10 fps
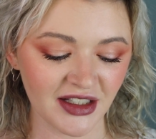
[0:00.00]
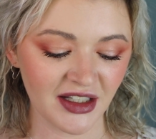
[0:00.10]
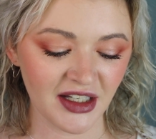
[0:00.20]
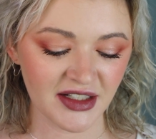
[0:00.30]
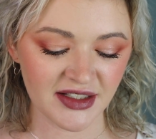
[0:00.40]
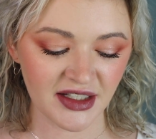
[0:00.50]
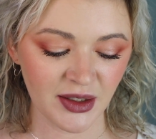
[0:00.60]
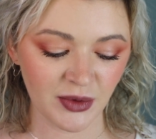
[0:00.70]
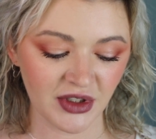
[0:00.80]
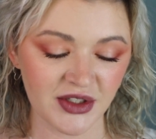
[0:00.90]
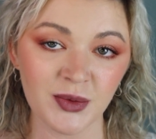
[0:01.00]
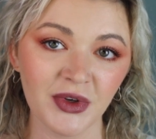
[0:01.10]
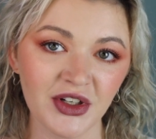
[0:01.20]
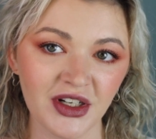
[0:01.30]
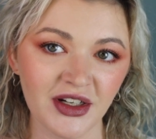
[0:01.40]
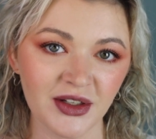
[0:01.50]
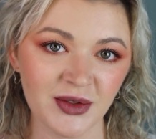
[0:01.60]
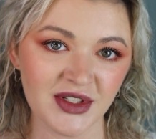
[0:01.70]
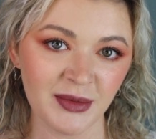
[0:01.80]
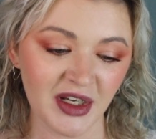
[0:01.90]
In case anyone is wondering, I
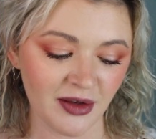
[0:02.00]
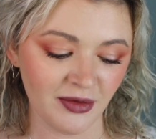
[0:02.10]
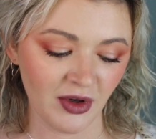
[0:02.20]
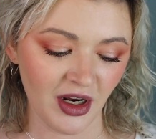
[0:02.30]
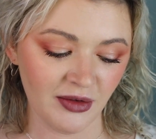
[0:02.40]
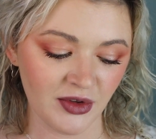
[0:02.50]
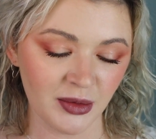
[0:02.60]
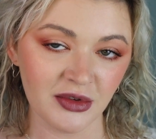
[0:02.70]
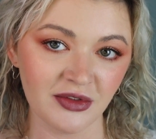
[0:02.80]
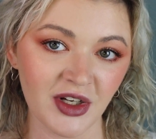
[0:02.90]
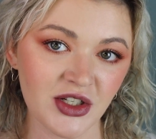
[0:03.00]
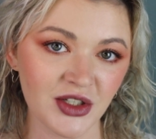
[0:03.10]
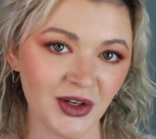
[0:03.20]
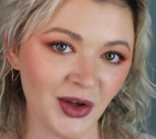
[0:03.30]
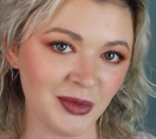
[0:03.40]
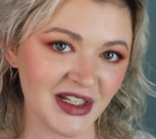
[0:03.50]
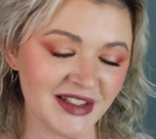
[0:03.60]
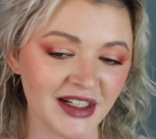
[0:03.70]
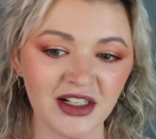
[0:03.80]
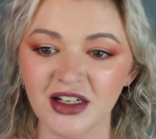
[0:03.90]
use the Makeup Forever Professional
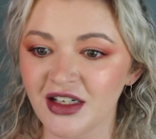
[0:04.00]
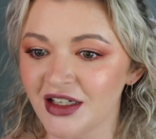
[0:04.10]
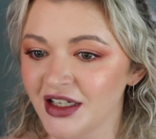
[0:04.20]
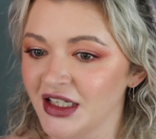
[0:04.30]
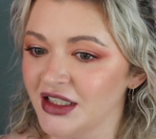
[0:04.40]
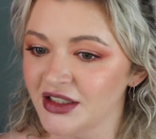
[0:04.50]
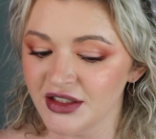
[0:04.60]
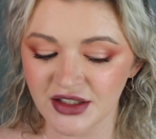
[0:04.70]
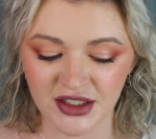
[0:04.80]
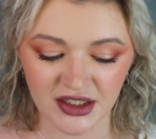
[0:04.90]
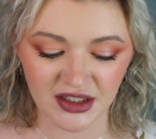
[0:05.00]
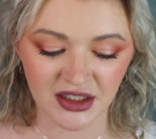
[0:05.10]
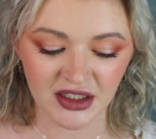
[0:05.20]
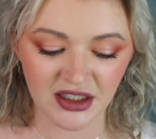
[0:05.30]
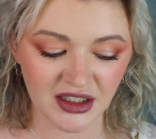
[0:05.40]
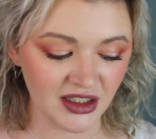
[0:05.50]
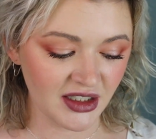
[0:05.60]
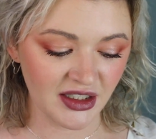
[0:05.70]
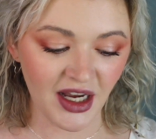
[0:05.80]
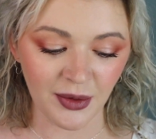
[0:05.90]
mascara, and
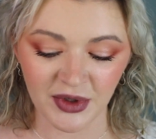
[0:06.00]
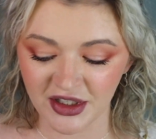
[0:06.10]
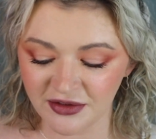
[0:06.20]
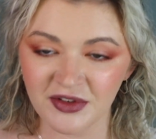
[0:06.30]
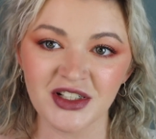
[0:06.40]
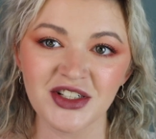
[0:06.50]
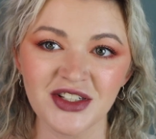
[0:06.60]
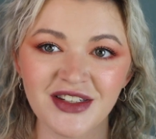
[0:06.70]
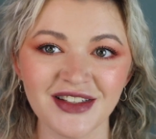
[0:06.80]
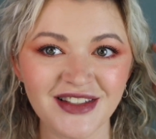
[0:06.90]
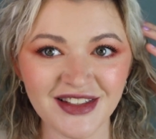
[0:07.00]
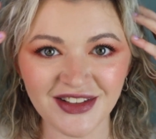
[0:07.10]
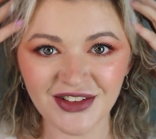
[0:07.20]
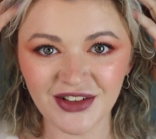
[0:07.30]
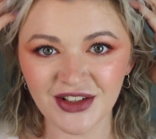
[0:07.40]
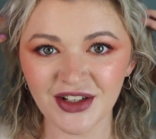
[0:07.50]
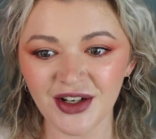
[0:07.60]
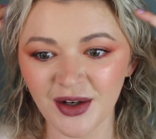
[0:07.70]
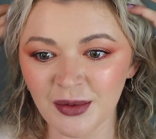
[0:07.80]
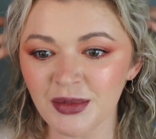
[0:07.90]
yeah, we're gonna finish this look
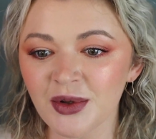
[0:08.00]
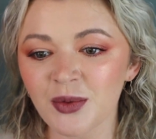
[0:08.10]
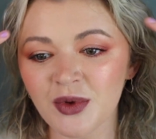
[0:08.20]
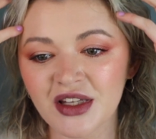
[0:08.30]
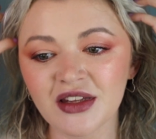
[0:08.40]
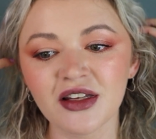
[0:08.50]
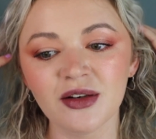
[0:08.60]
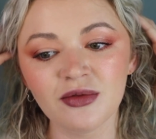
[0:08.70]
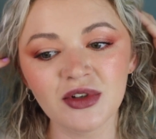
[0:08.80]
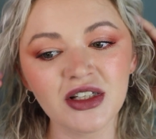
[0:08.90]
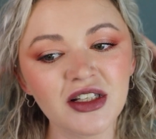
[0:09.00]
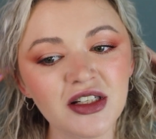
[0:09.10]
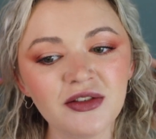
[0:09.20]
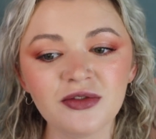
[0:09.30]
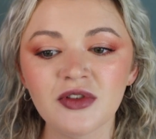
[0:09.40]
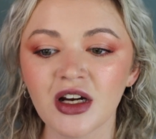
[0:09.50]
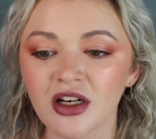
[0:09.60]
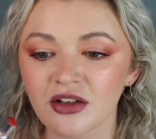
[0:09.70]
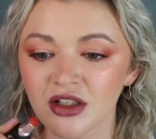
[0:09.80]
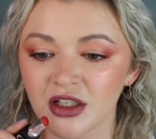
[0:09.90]
up with a really
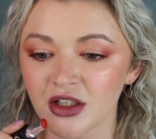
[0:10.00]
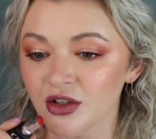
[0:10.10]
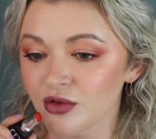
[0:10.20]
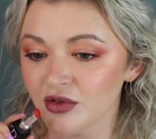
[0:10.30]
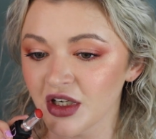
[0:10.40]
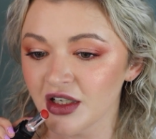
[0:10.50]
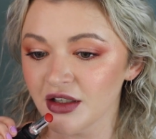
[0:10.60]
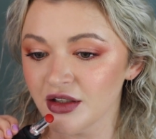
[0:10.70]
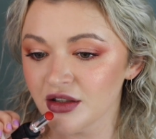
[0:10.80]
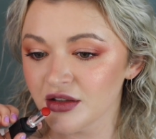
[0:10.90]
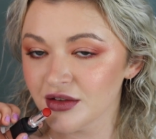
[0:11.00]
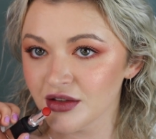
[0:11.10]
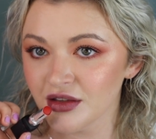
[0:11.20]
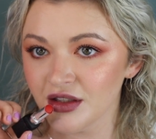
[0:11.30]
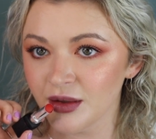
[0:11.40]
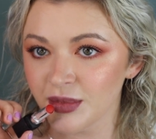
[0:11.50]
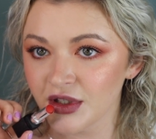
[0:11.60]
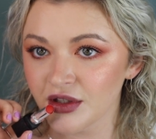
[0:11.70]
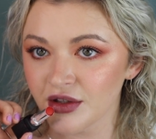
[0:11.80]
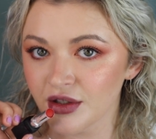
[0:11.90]
fiery red lip.
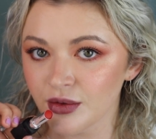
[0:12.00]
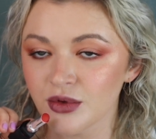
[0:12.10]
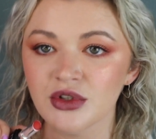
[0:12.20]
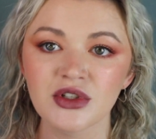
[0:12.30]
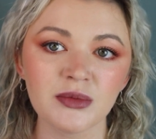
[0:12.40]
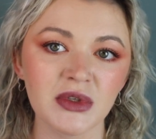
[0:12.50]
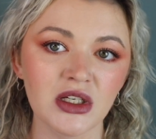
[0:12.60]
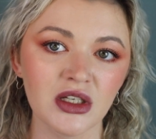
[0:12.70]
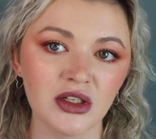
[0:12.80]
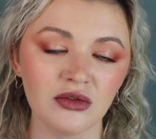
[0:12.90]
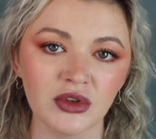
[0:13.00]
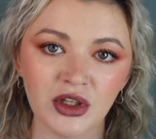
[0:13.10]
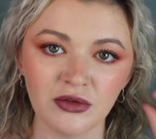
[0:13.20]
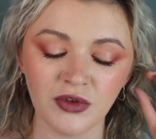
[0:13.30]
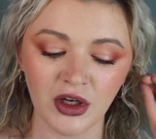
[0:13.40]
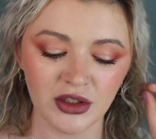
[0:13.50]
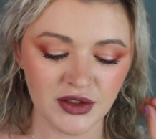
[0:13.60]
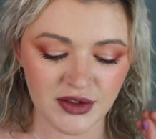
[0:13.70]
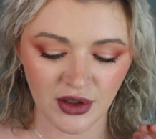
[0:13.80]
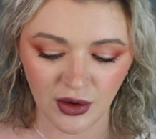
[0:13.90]
I thought that would just be really fun.
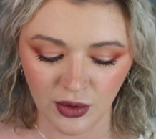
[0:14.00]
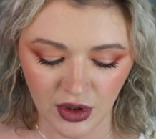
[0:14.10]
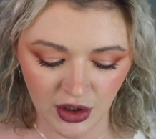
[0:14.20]
So